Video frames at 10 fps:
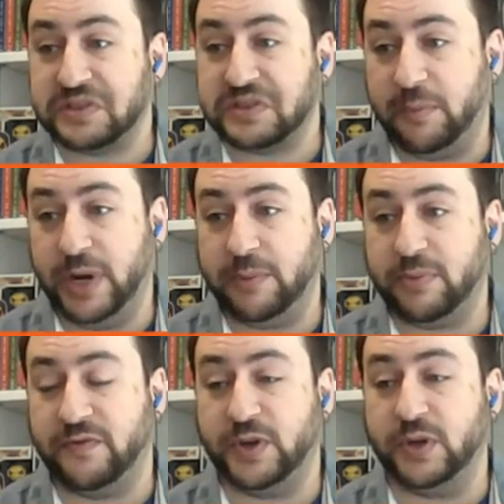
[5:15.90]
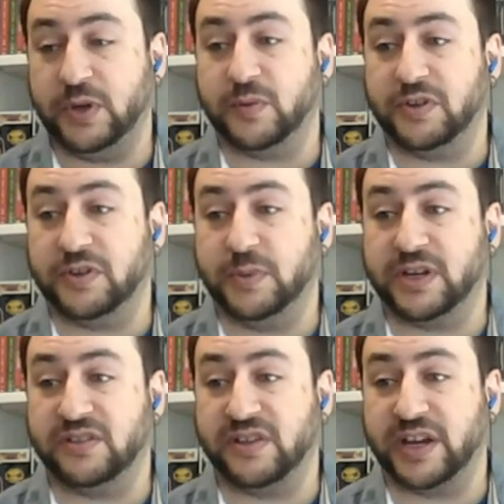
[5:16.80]
to buy pay-per-views, it was
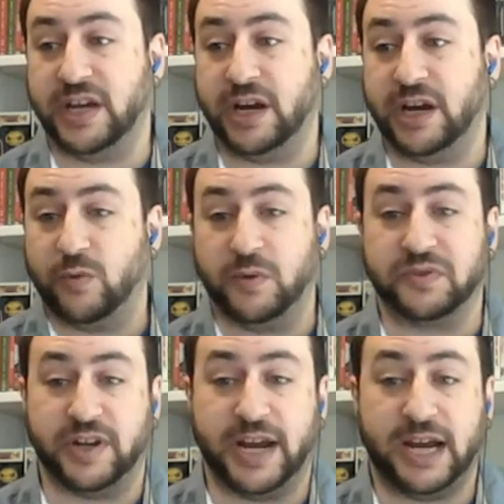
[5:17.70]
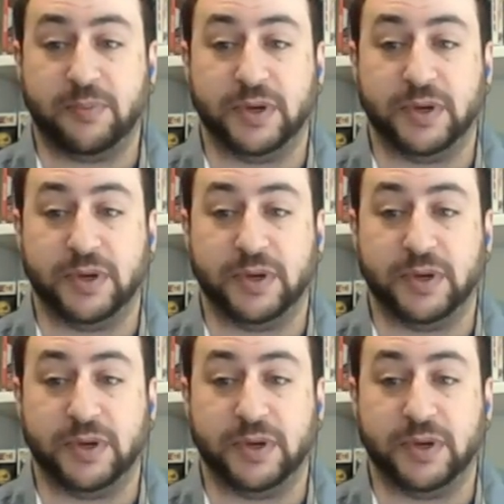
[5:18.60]
because I cared what was going to happen.